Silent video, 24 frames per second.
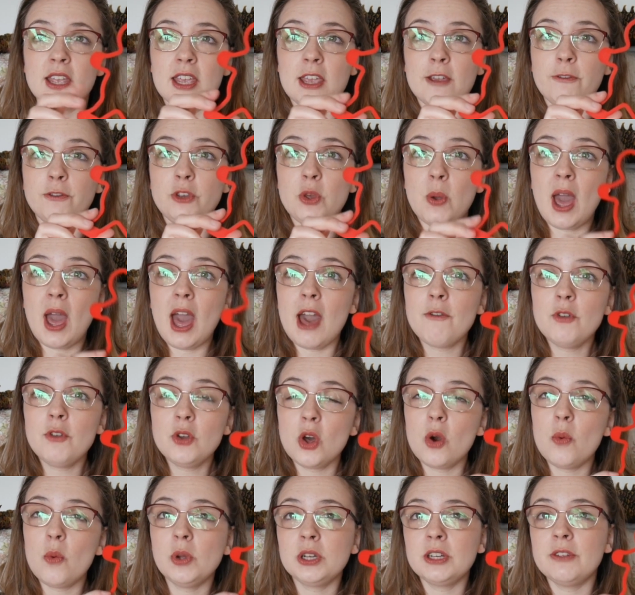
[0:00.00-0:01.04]
If you
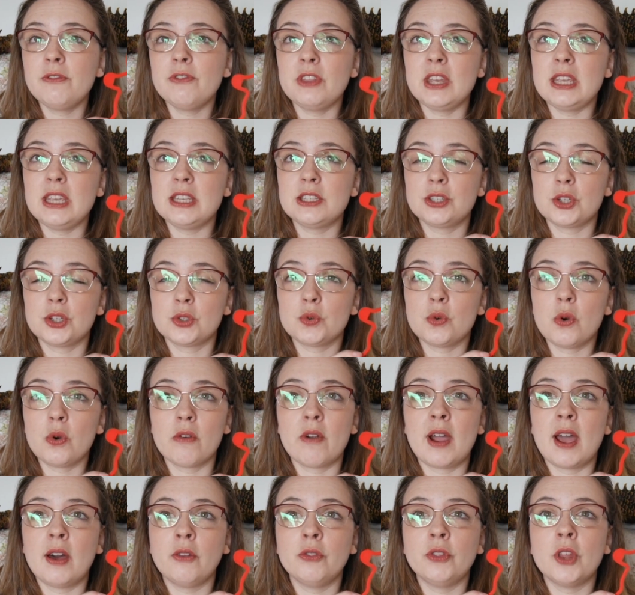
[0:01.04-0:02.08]
haven't got one of these to draw
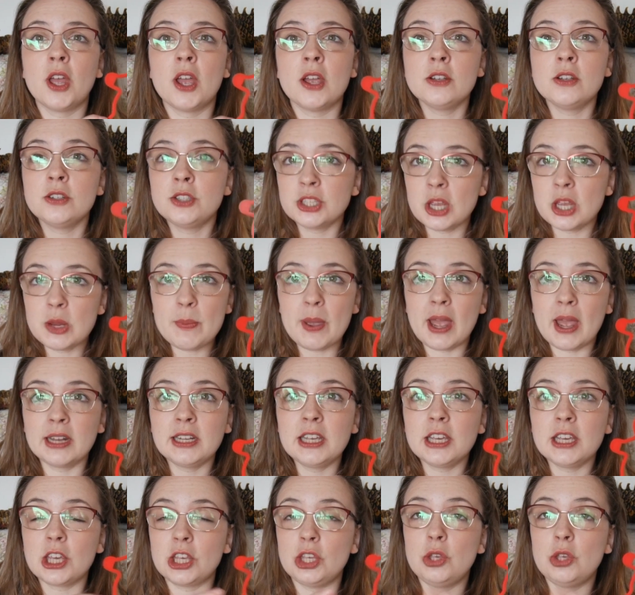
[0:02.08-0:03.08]
around though, don't panic.